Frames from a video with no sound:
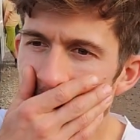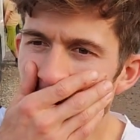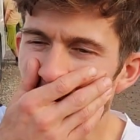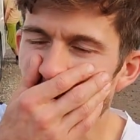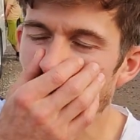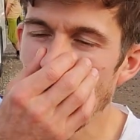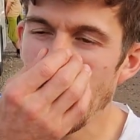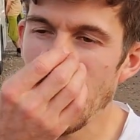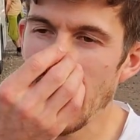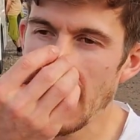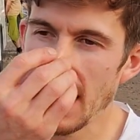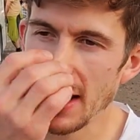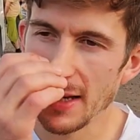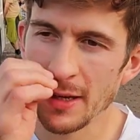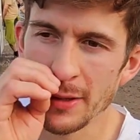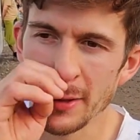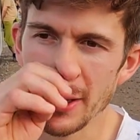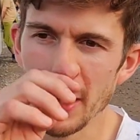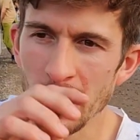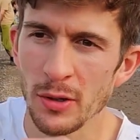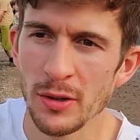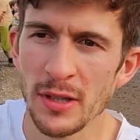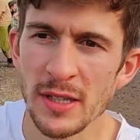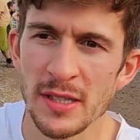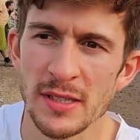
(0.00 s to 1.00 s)
Yeah,
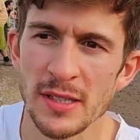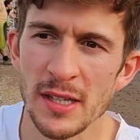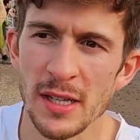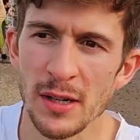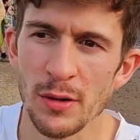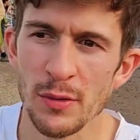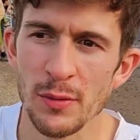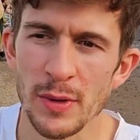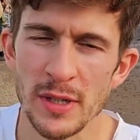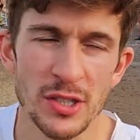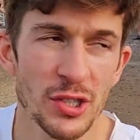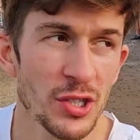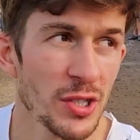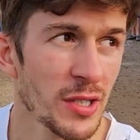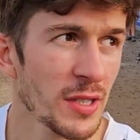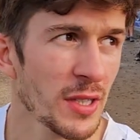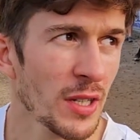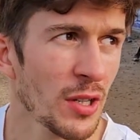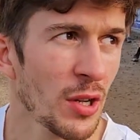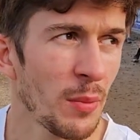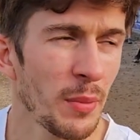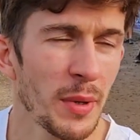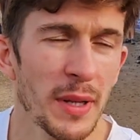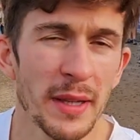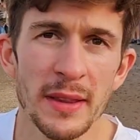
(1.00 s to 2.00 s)
this year it was just
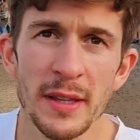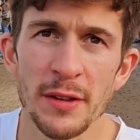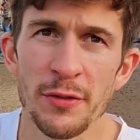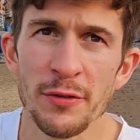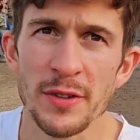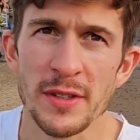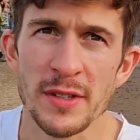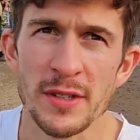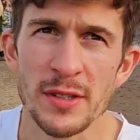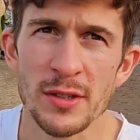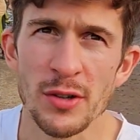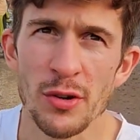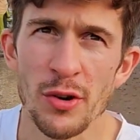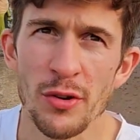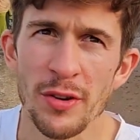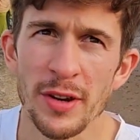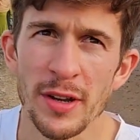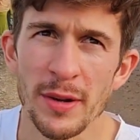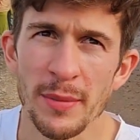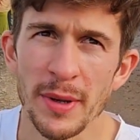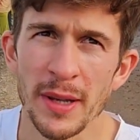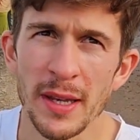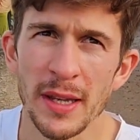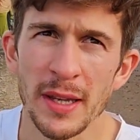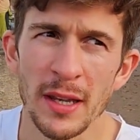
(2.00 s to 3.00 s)
a complete different story
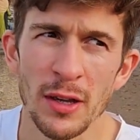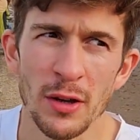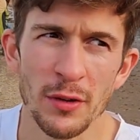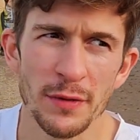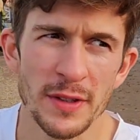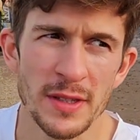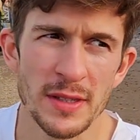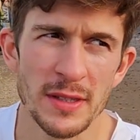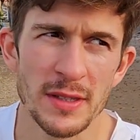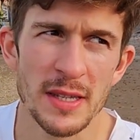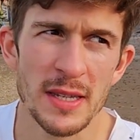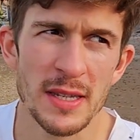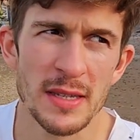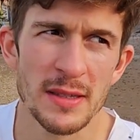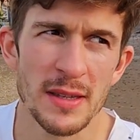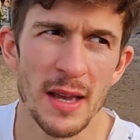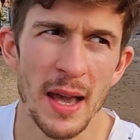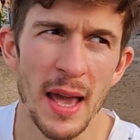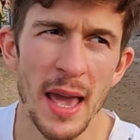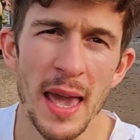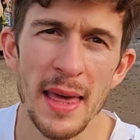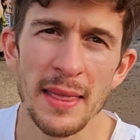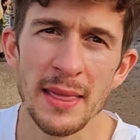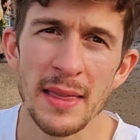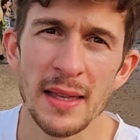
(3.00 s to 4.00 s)
in the beginning of the season.
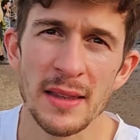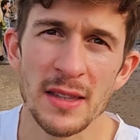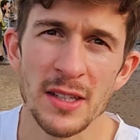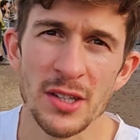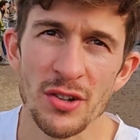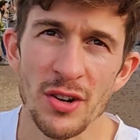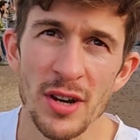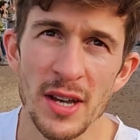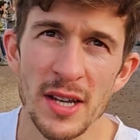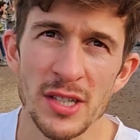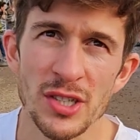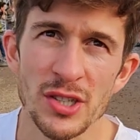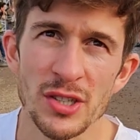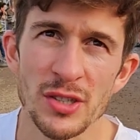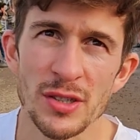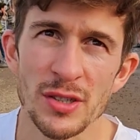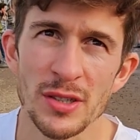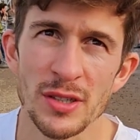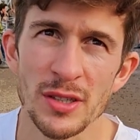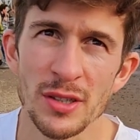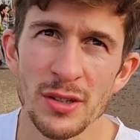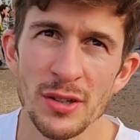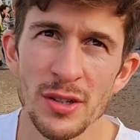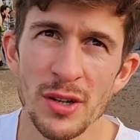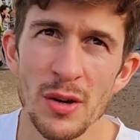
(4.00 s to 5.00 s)
I had that crash,
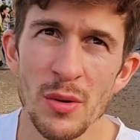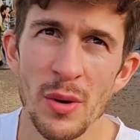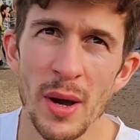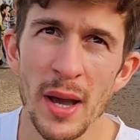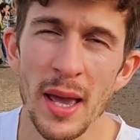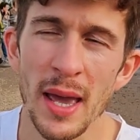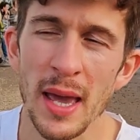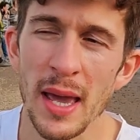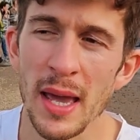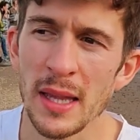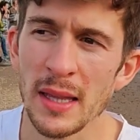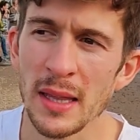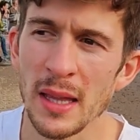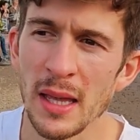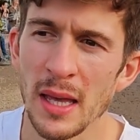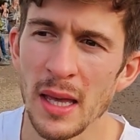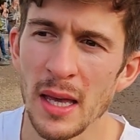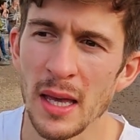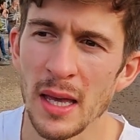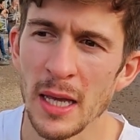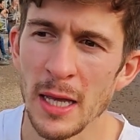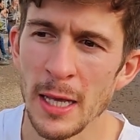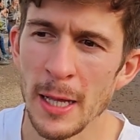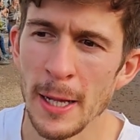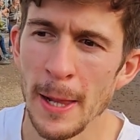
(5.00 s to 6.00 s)
I
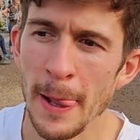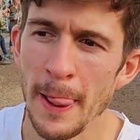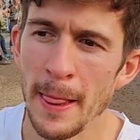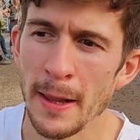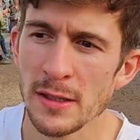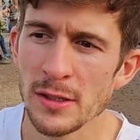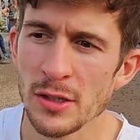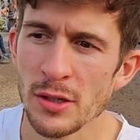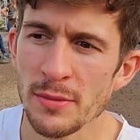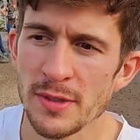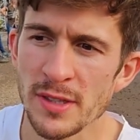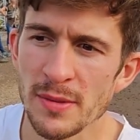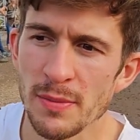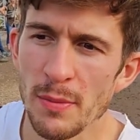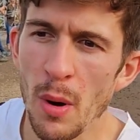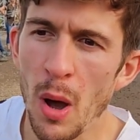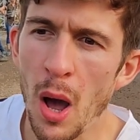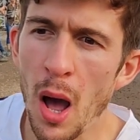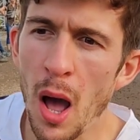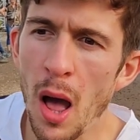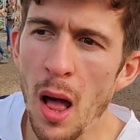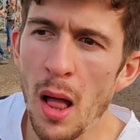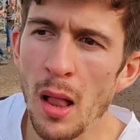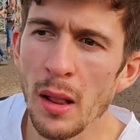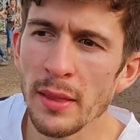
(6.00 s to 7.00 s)
had some
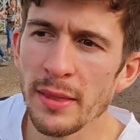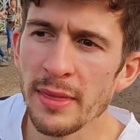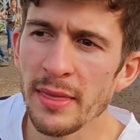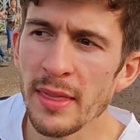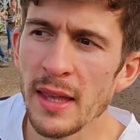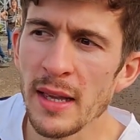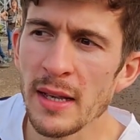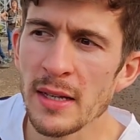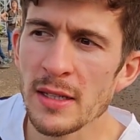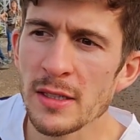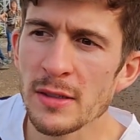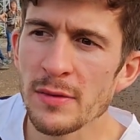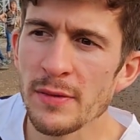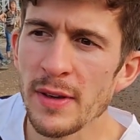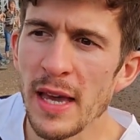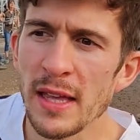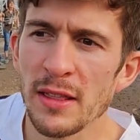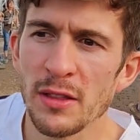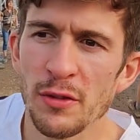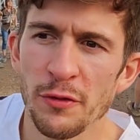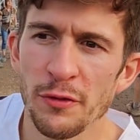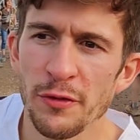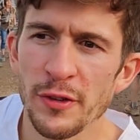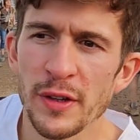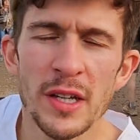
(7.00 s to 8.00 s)
small things we
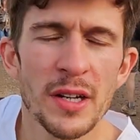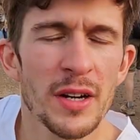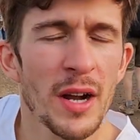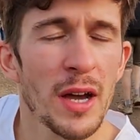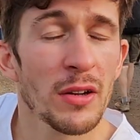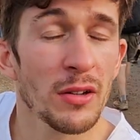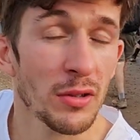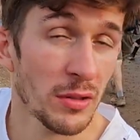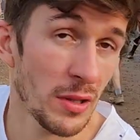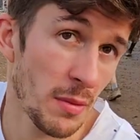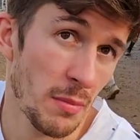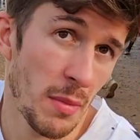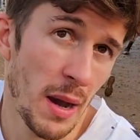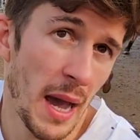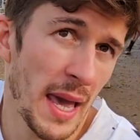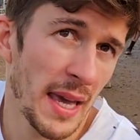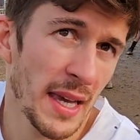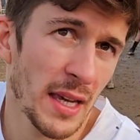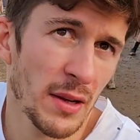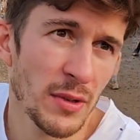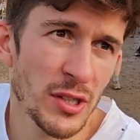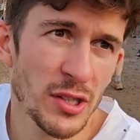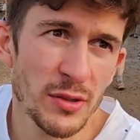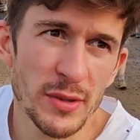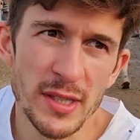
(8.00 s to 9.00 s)
had to figure out on the
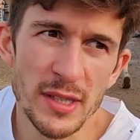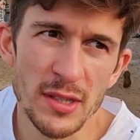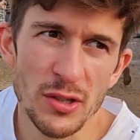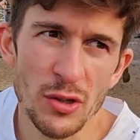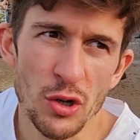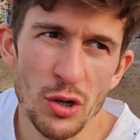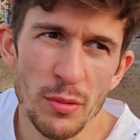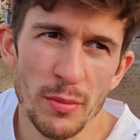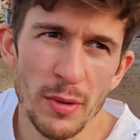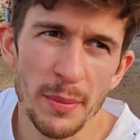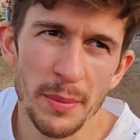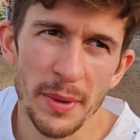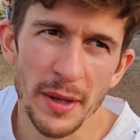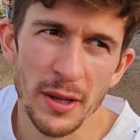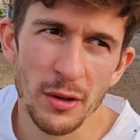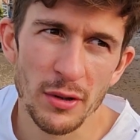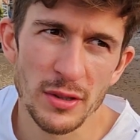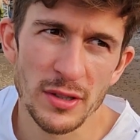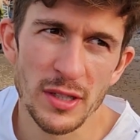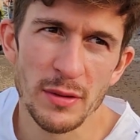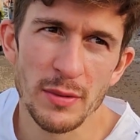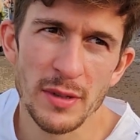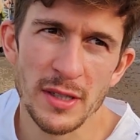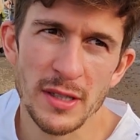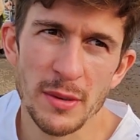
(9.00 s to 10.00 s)
bike, which was normal
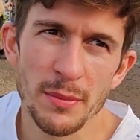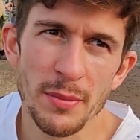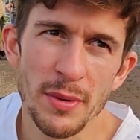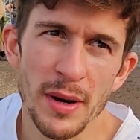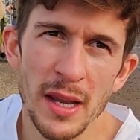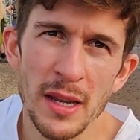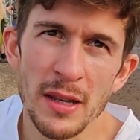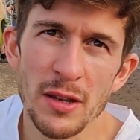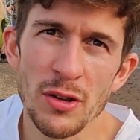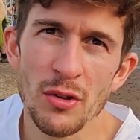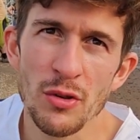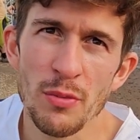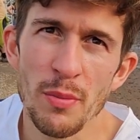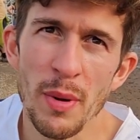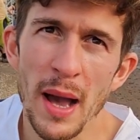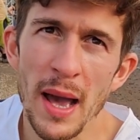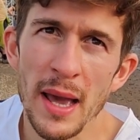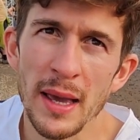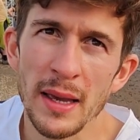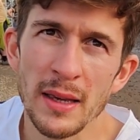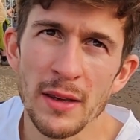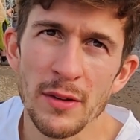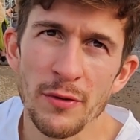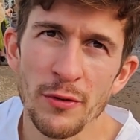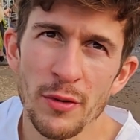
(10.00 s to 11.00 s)
because it was a brand new
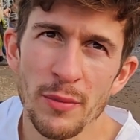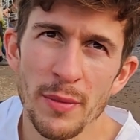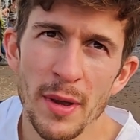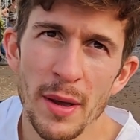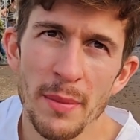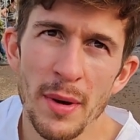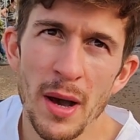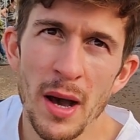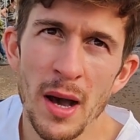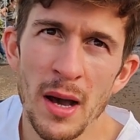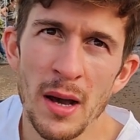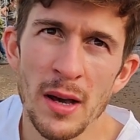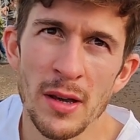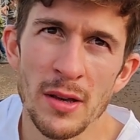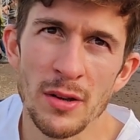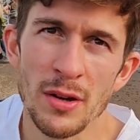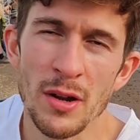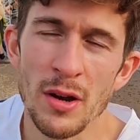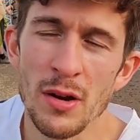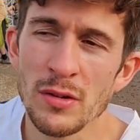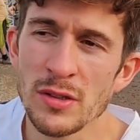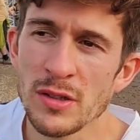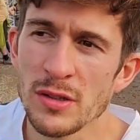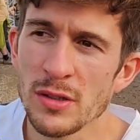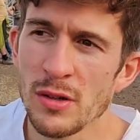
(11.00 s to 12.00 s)
bike from
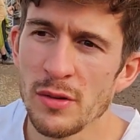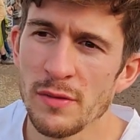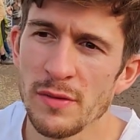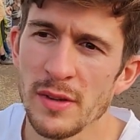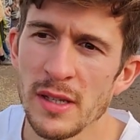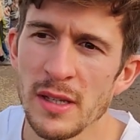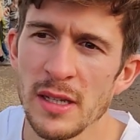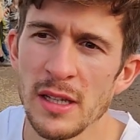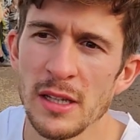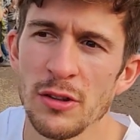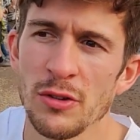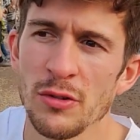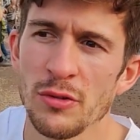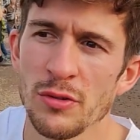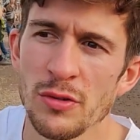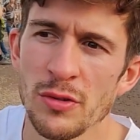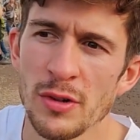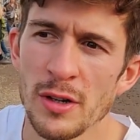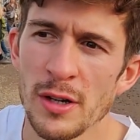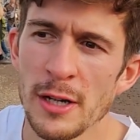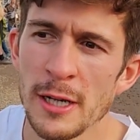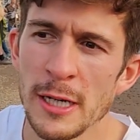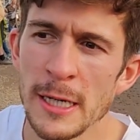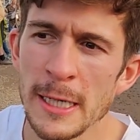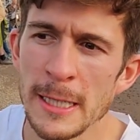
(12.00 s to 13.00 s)
Yamaha, so we need
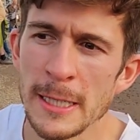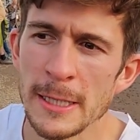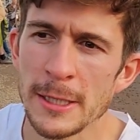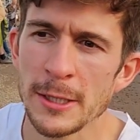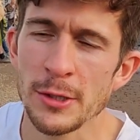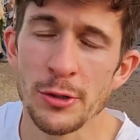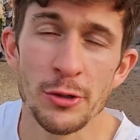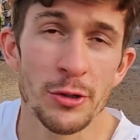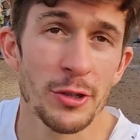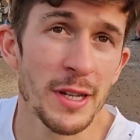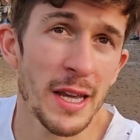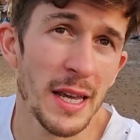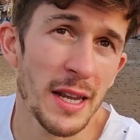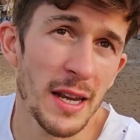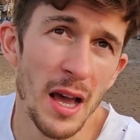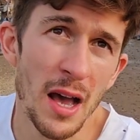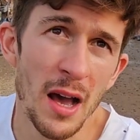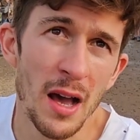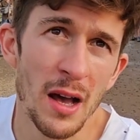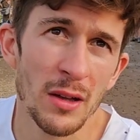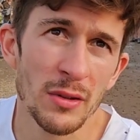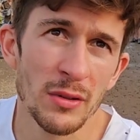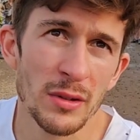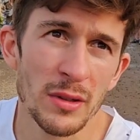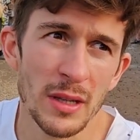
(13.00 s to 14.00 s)
to sort that
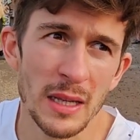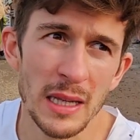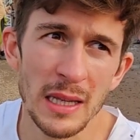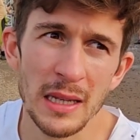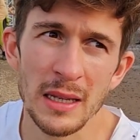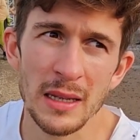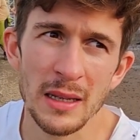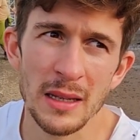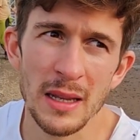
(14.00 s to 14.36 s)
out, and